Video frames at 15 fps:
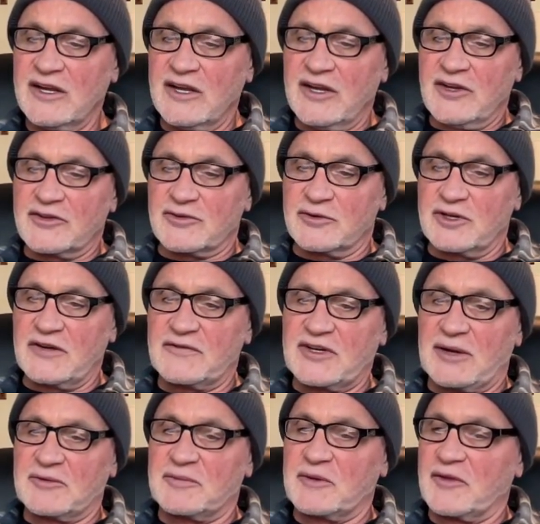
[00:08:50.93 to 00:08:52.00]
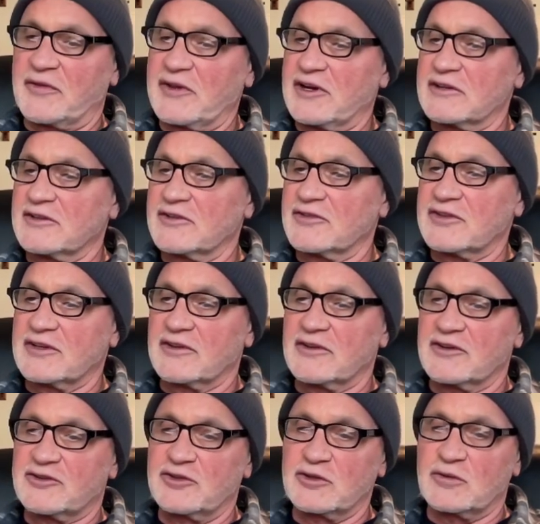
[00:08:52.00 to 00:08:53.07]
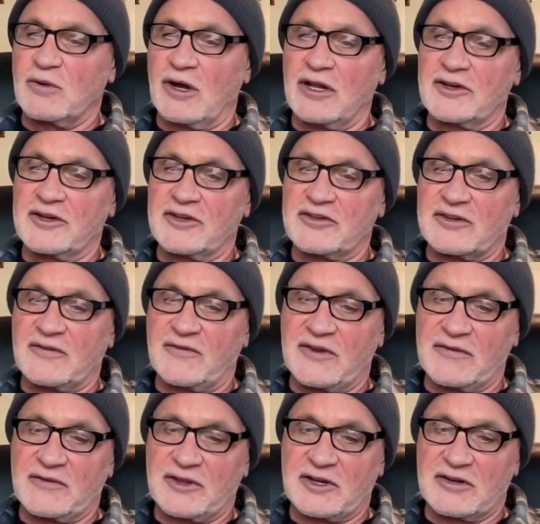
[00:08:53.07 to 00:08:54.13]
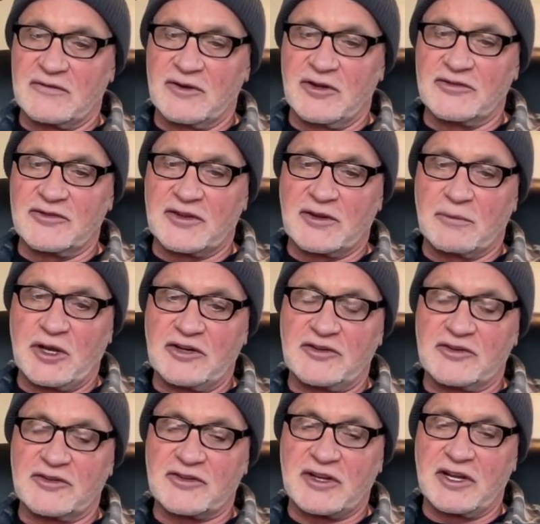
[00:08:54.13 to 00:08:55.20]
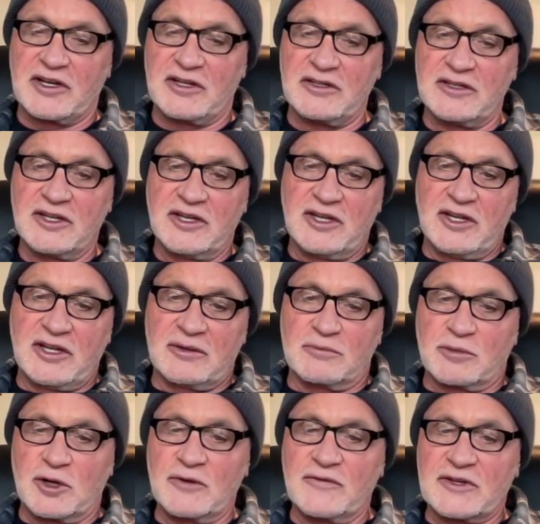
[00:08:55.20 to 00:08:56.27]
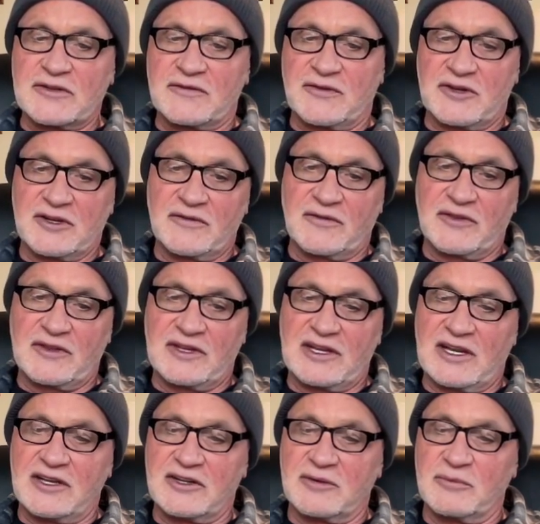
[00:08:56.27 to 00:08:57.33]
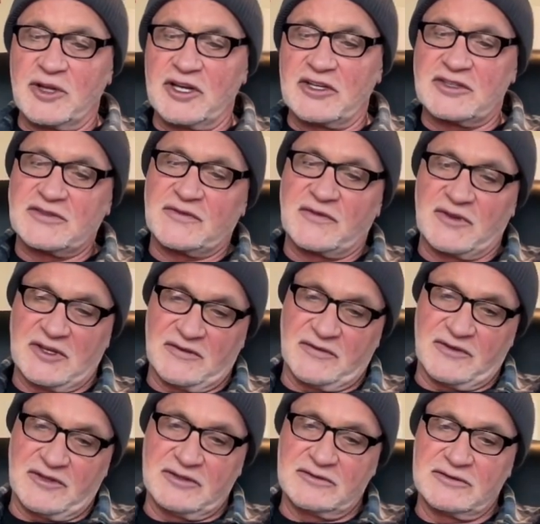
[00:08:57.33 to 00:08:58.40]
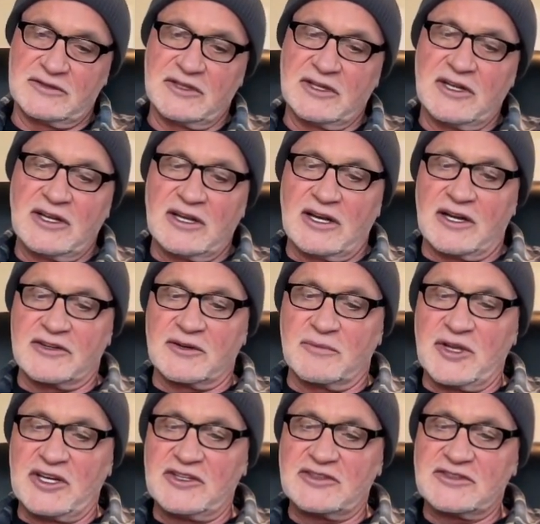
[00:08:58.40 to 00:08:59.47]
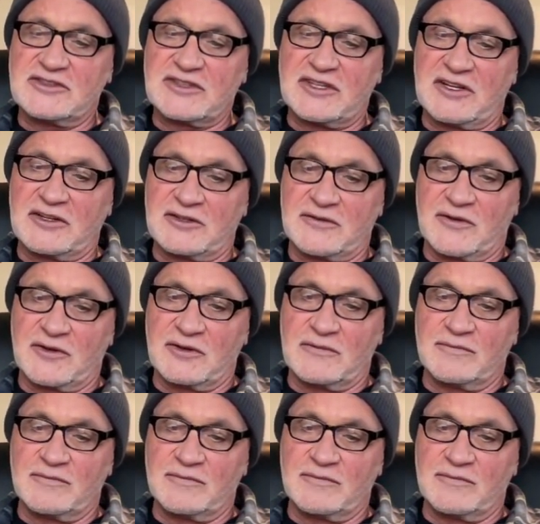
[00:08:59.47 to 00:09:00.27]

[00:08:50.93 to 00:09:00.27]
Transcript: so enough time spent there. Let's see. There are 2 qualities to fifth intervals in the major scale: perfect fifth and diminished fifth. A diminished interval